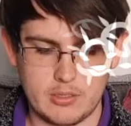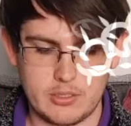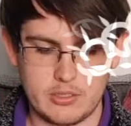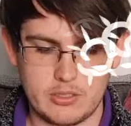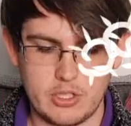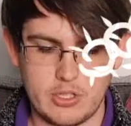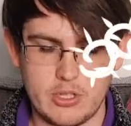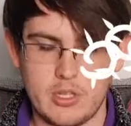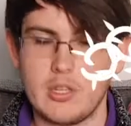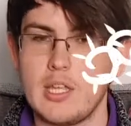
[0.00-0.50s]
so
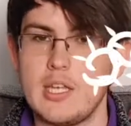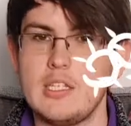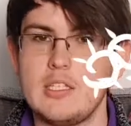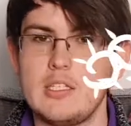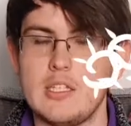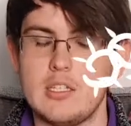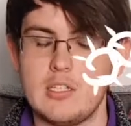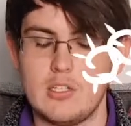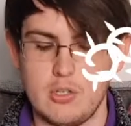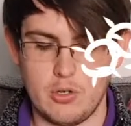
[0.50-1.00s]
that they
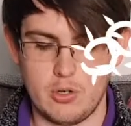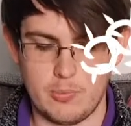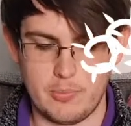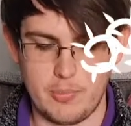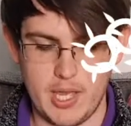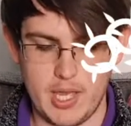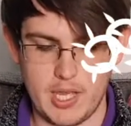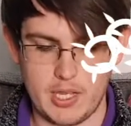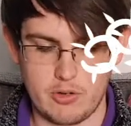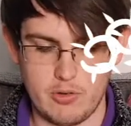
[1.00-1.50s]
did not
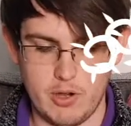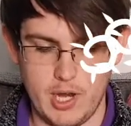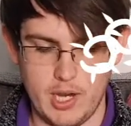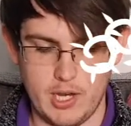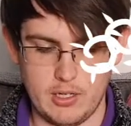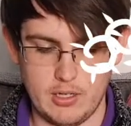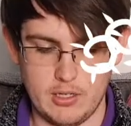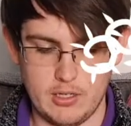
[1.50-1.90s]
bear grain.